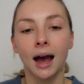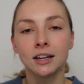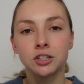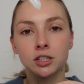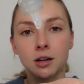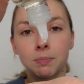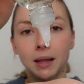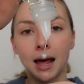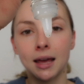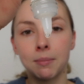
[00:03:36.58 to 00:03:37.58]
I just
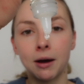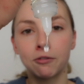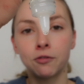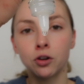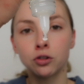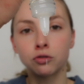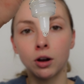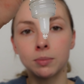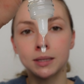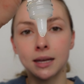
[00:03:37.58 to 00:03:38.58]
apply about four
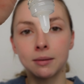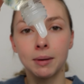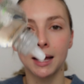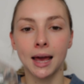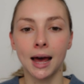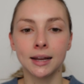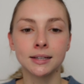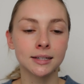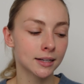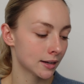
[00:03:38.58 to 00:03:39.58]
drops in my
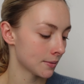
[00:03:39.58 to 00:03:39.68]
hand,